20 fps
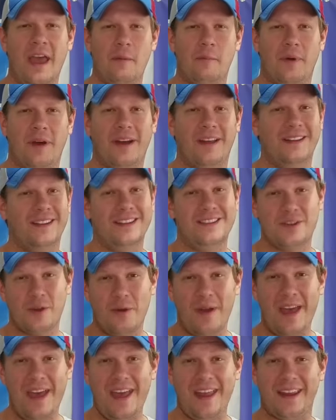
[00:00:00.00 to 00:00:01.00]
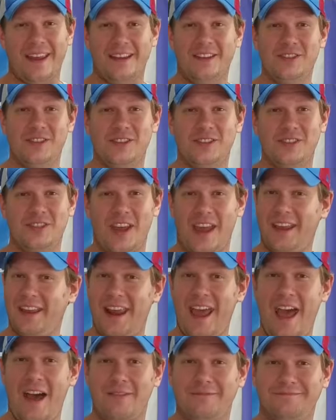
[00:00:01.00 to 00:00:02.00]
But let's go ahead and just check it
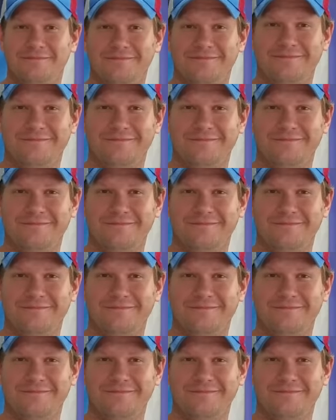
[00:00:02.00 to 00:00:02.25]
out.